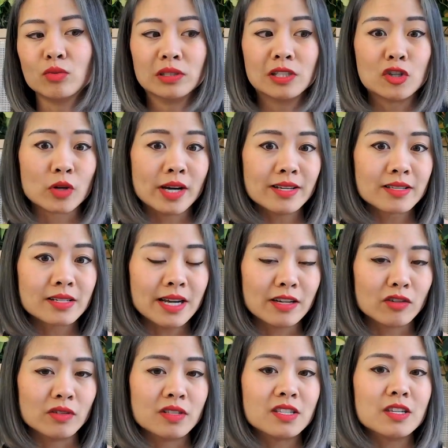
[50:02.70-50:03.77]
really trust and
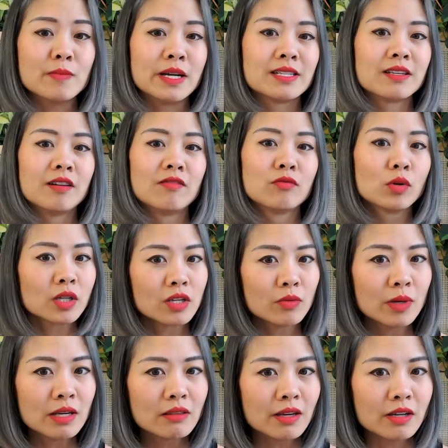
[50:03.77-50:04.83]
could see myself working
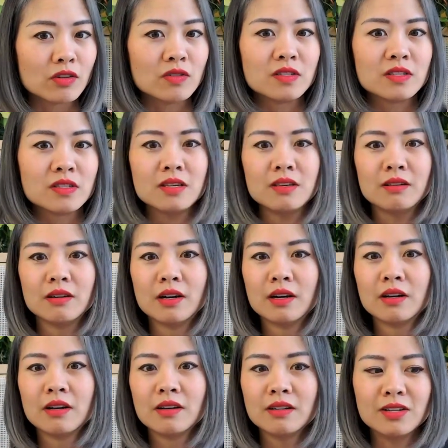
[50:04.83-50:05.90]
with, and could see,
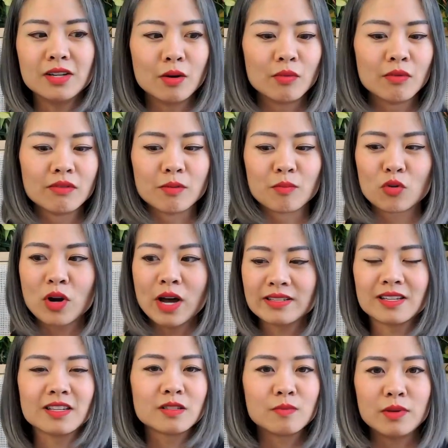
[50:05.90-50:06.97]
the
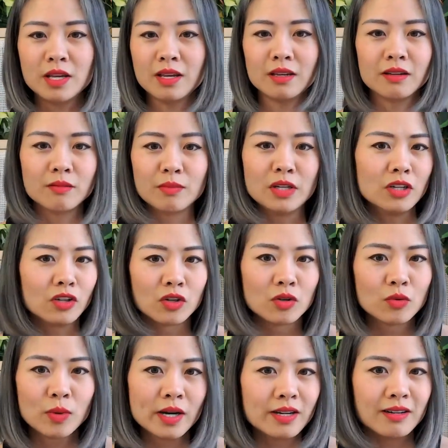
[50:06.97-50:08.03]
process being a good
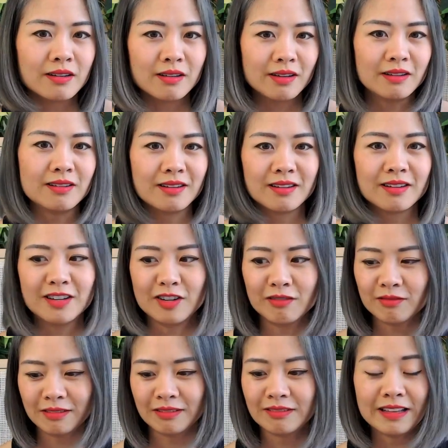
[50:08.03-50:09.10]
one and a
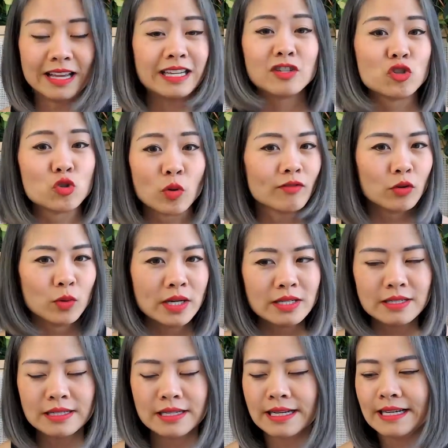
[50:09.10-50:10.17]
light, joyful
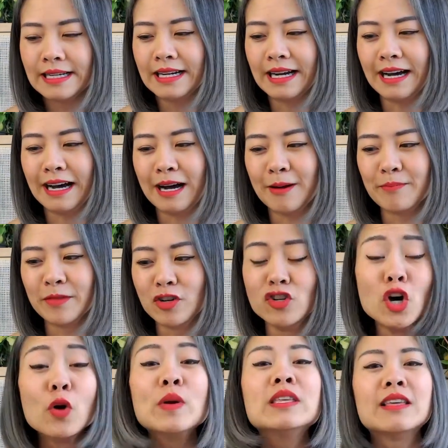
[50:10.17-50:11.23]
one.
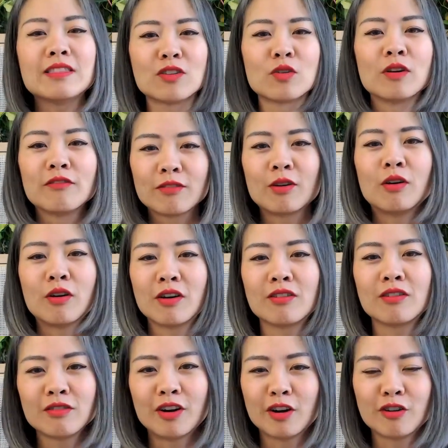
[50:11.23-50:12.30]
Knowing that there
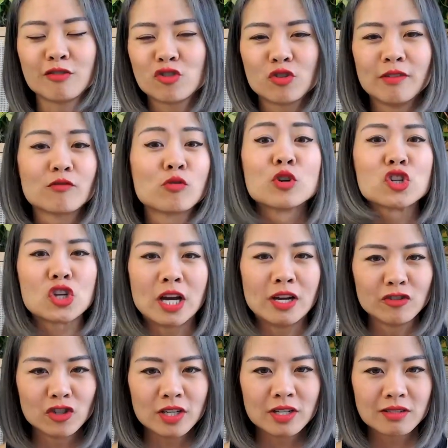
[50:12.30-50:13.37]
are of course
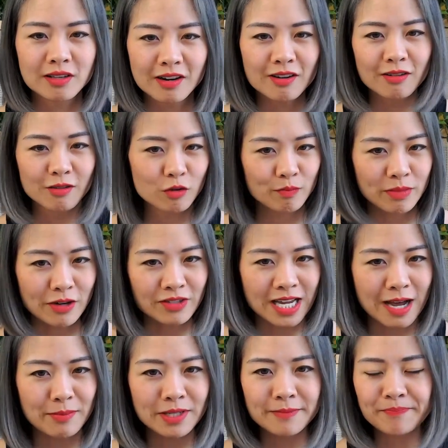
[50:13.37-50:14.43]
challenges that are bound to
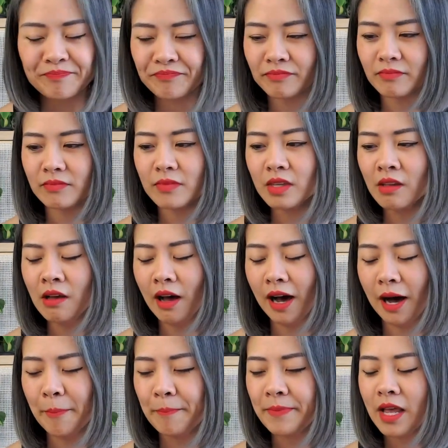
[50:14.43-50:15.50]
happen.
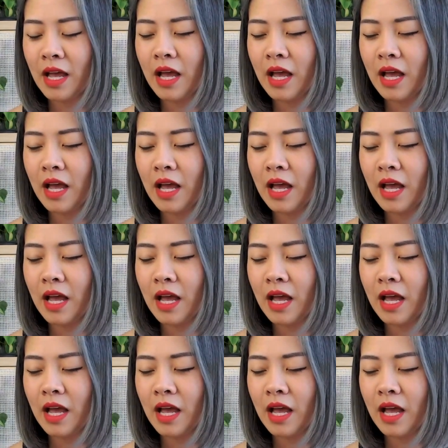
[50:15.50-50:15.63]
I